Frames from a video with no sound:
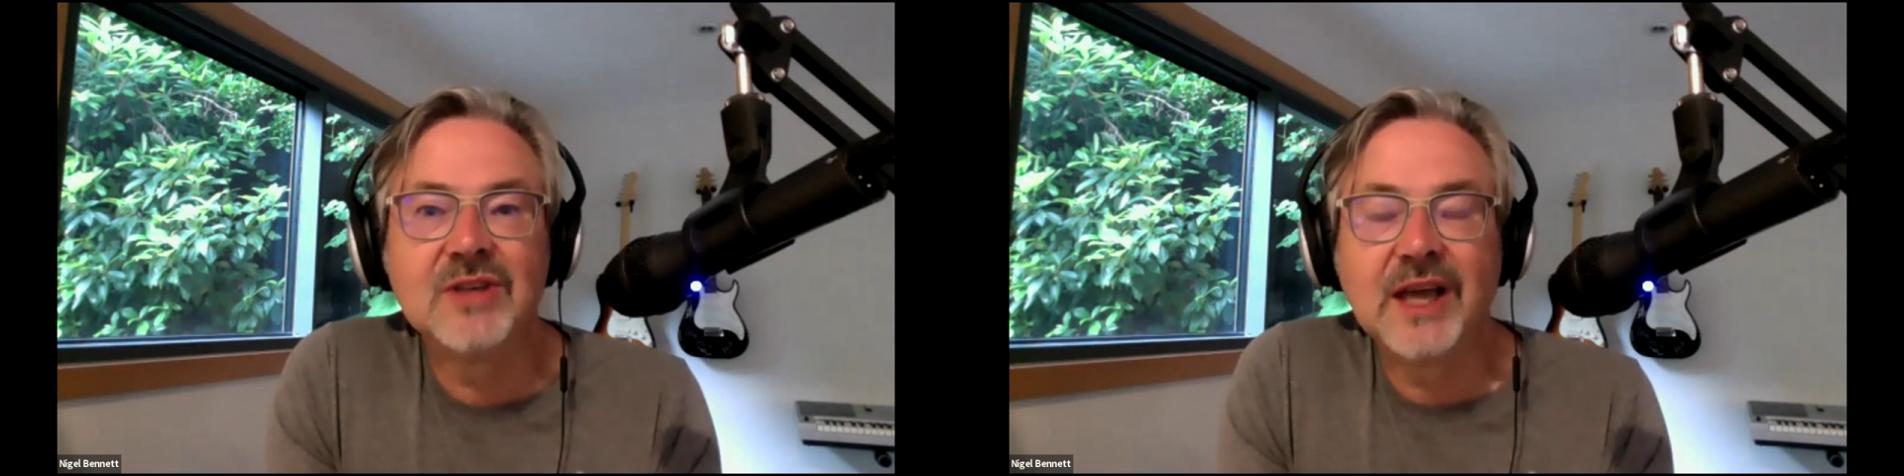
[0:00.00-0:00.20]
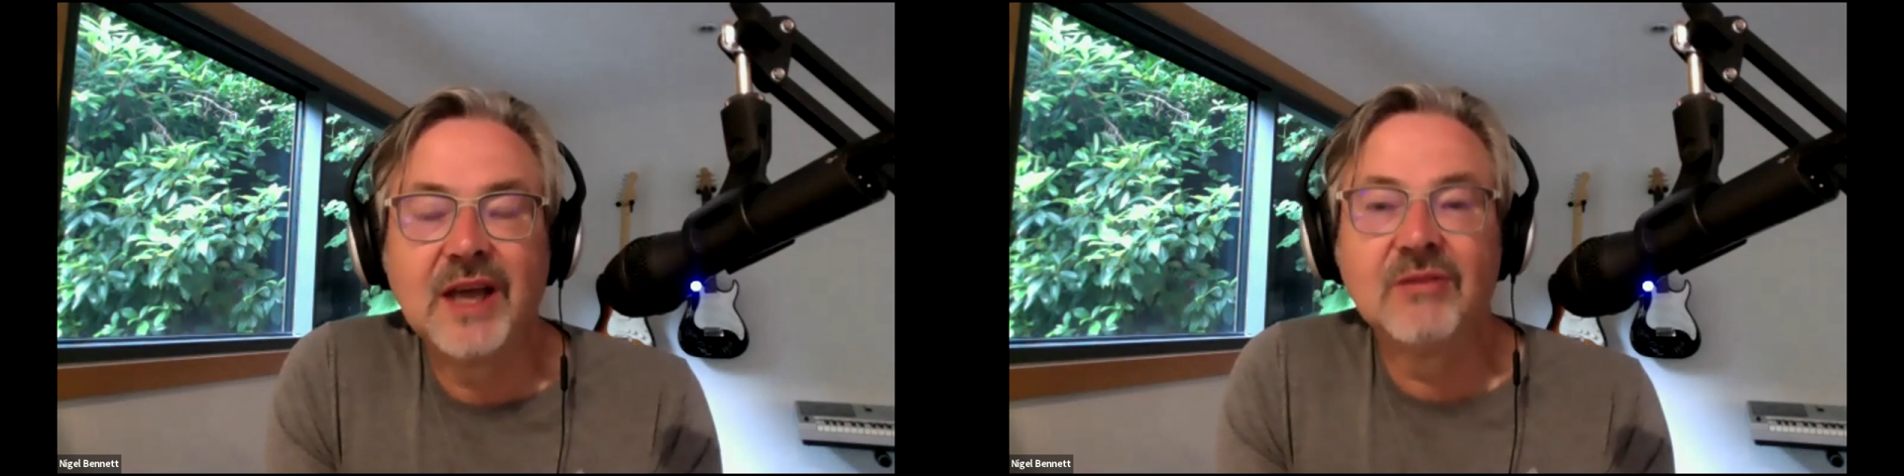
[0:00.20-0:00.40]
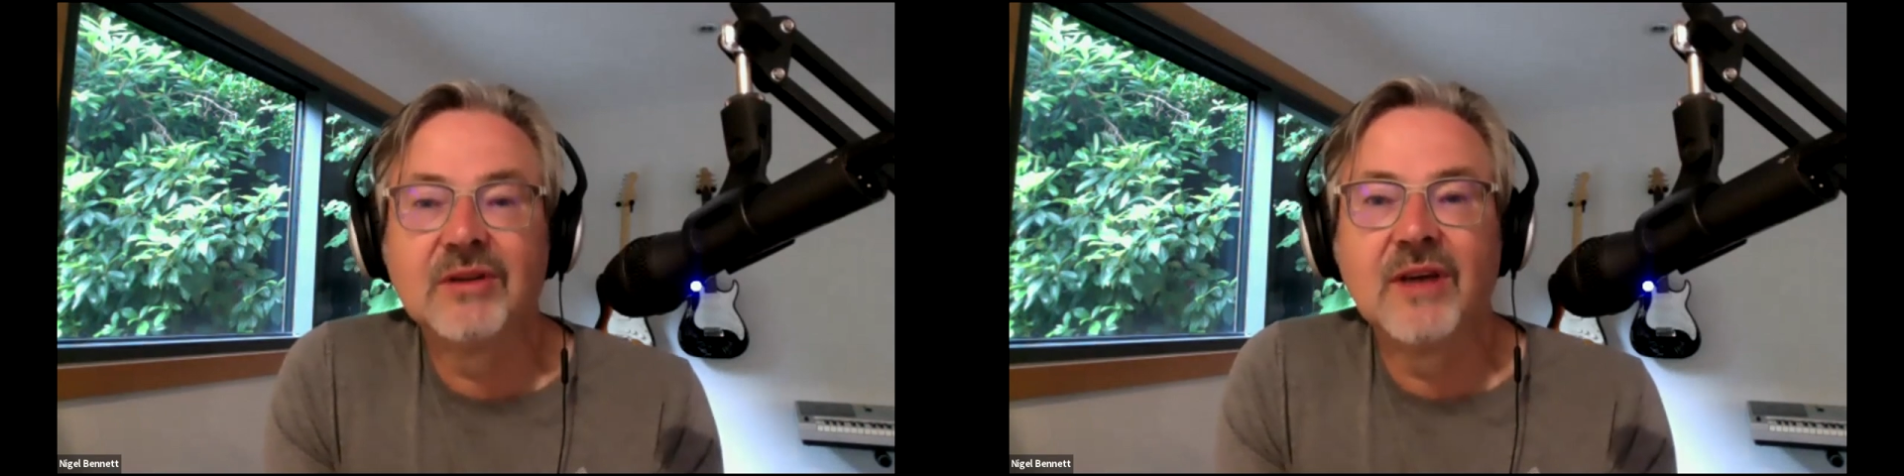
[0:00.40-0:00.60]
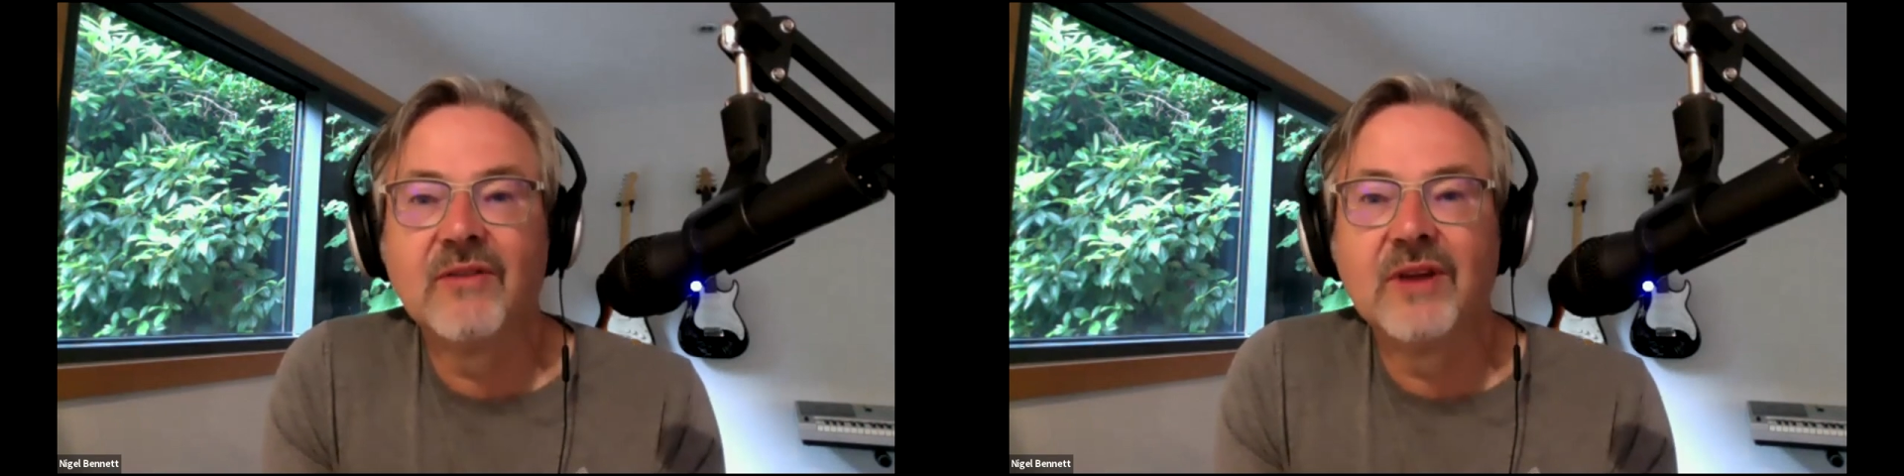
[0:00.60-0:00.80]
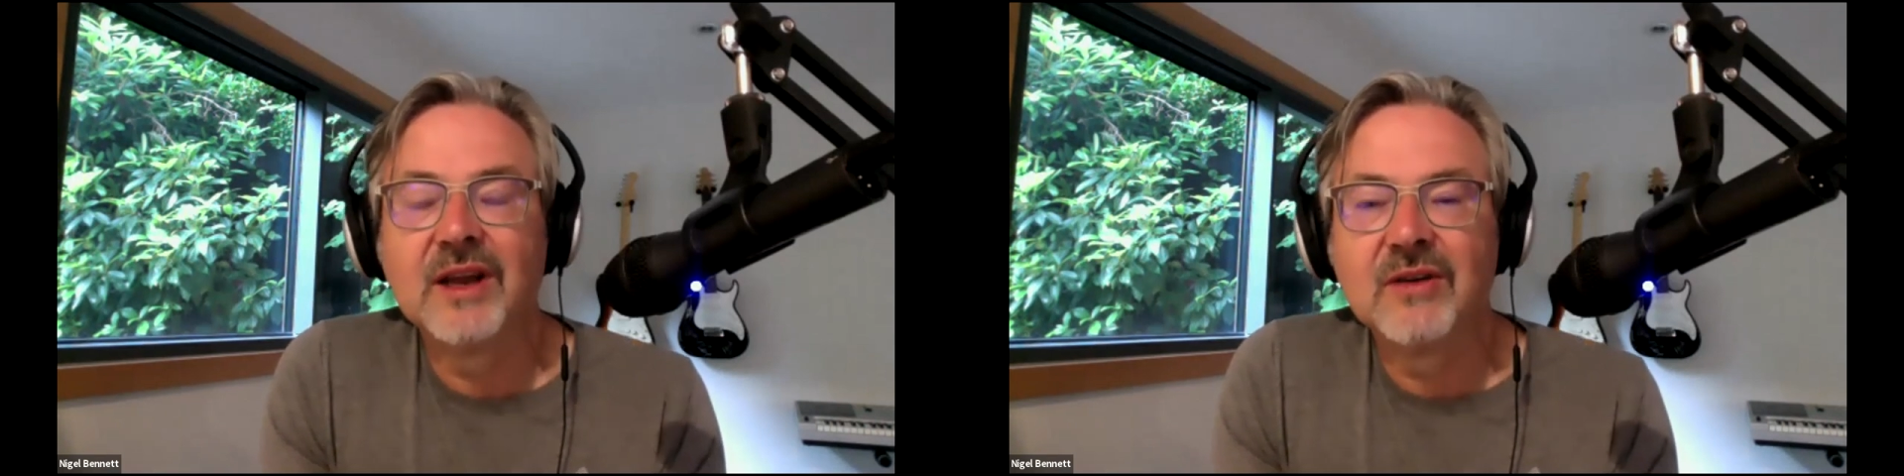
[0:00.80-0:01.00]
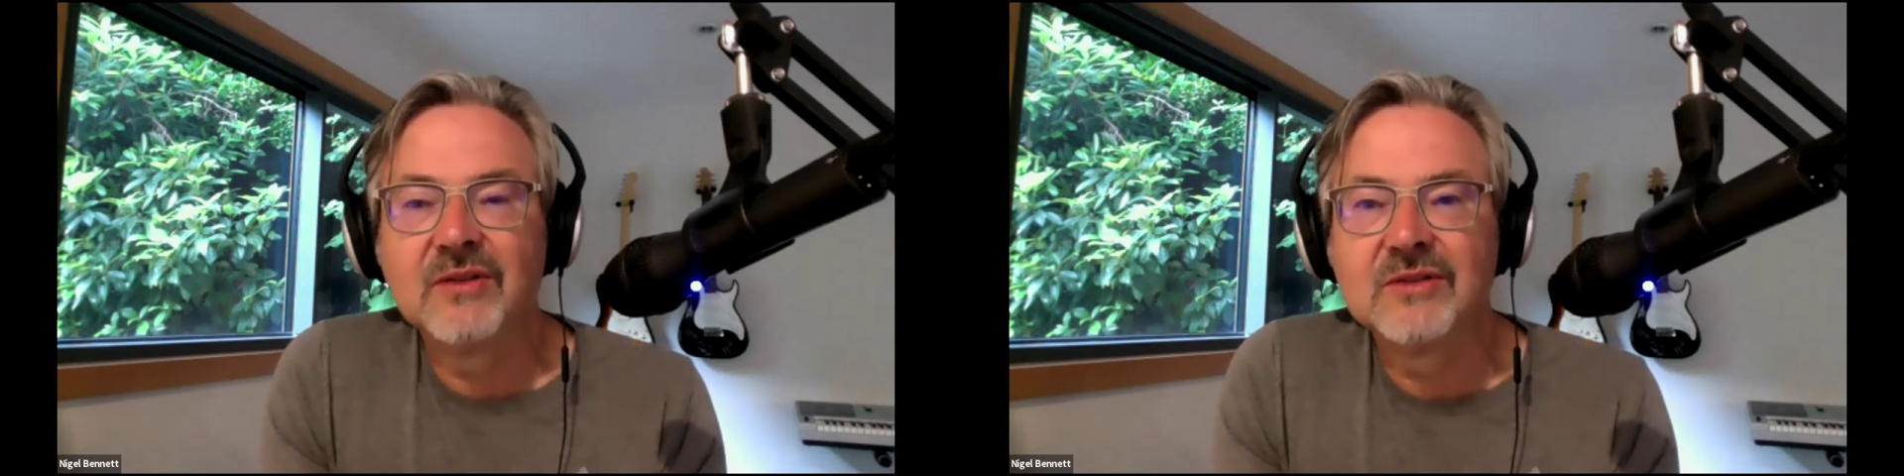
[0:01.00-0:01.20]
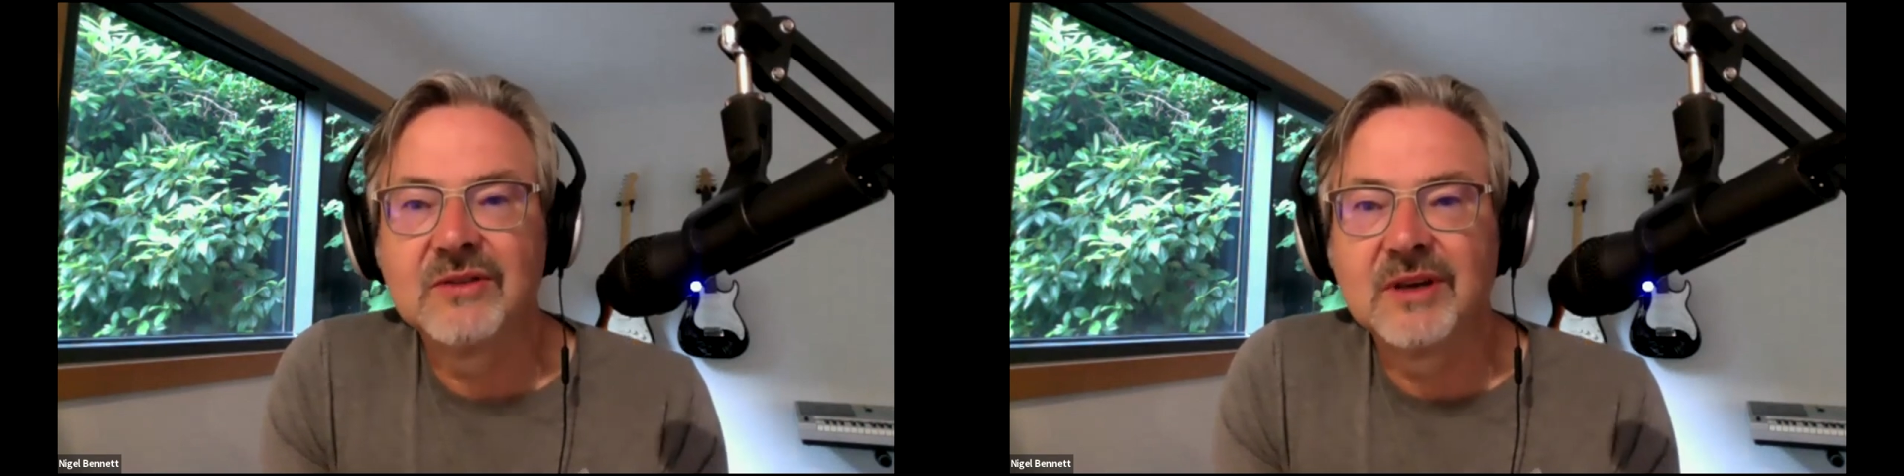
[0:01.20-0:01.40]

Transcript: check out Covenant House,